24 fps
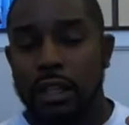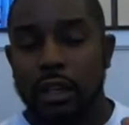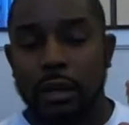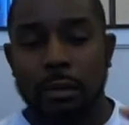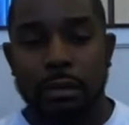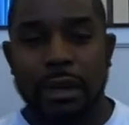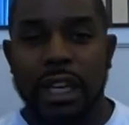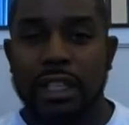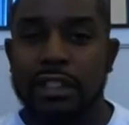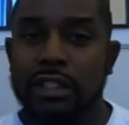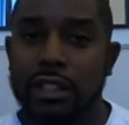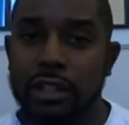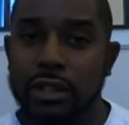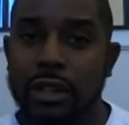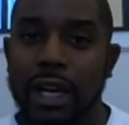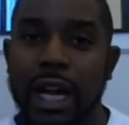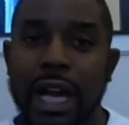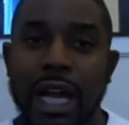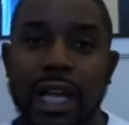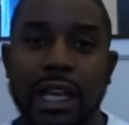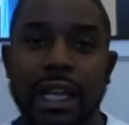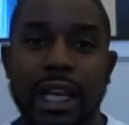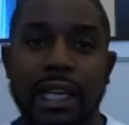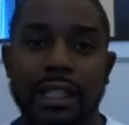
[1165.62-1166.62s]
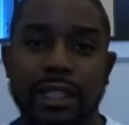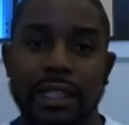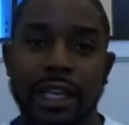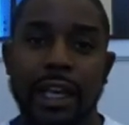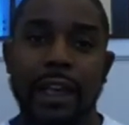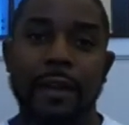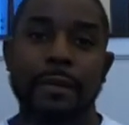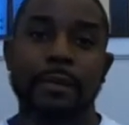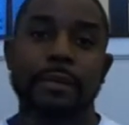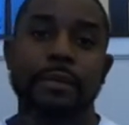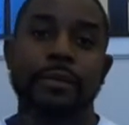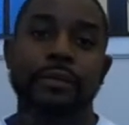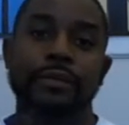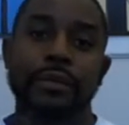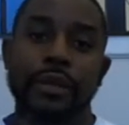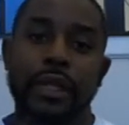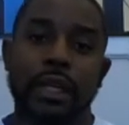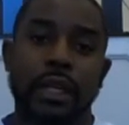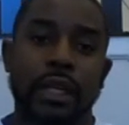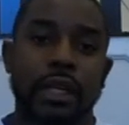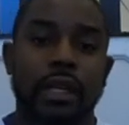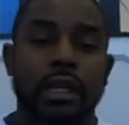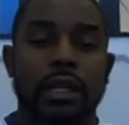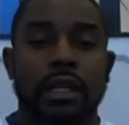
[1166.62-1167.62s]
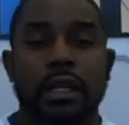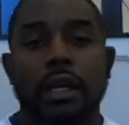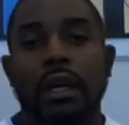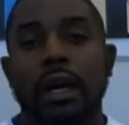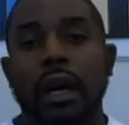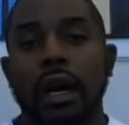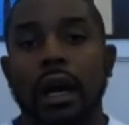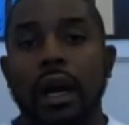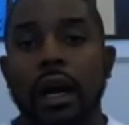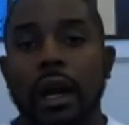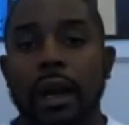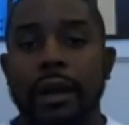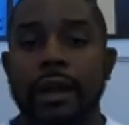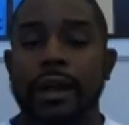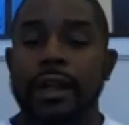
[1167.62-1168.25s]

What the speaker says: make sure you highlight that. All right,